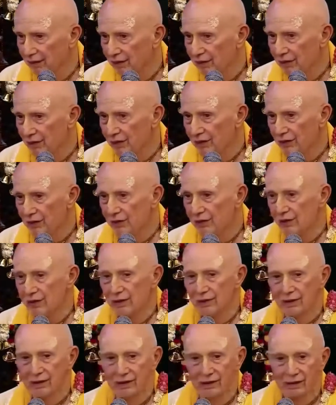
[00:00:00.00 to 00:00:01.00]
Krishna could
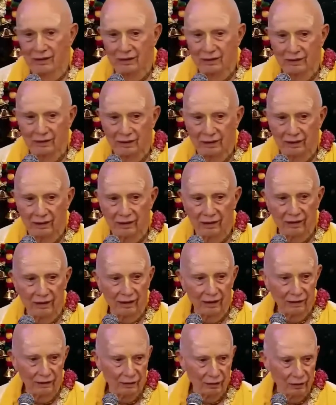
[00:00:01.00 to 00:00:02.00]
see that. And
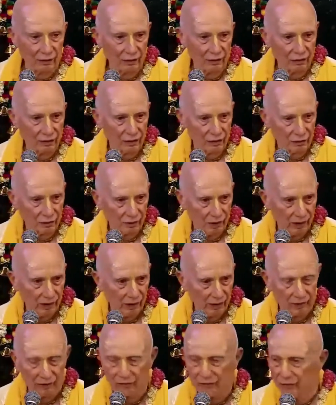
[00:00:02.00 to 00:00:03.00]
then, of course, as we
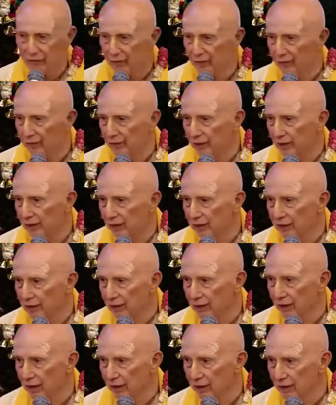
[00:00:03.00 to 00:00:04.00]
hear from the,
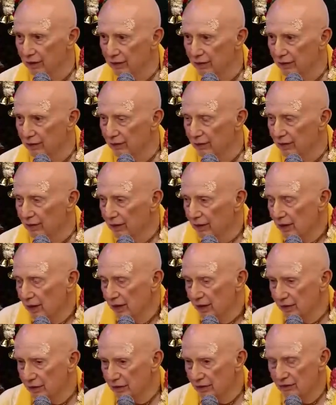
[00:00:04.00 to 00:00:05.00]
in the lecture, he went to
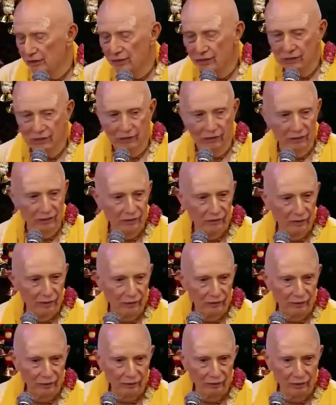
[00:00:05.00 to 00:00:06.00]
the house of Vidura.
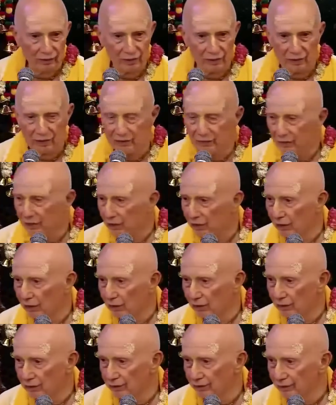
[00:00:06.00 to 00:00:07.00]
Vidura wasn't even
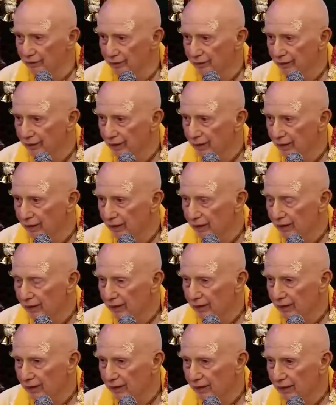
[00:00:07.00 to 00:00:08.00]
home.
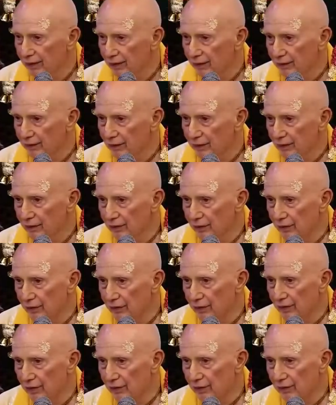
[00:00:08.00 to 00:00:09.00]
And when
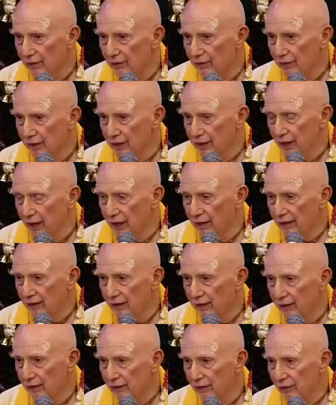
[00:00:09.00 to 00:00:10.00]
Dura, he
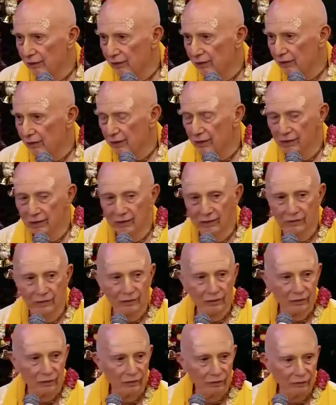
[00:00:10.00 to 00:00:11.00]
knocked on the door,
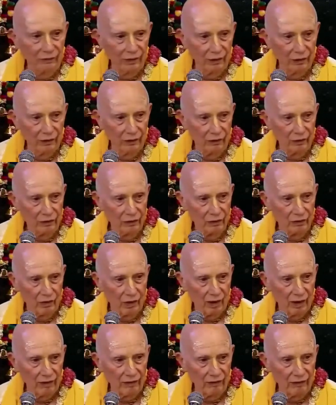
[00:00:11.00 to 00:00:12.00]
Dura, Vidura's
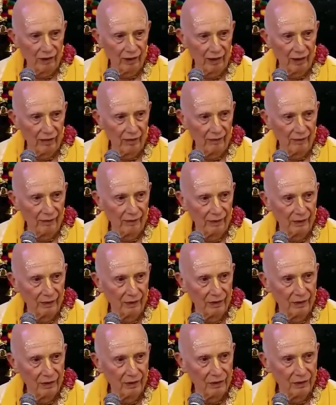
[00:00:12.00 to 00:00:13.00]
wife came.
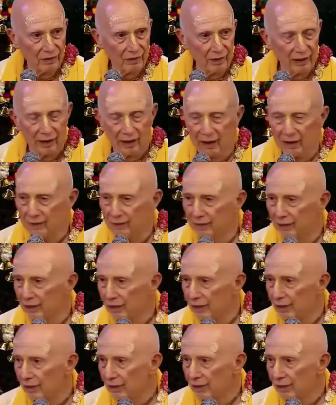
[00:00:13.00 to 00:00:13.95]
She became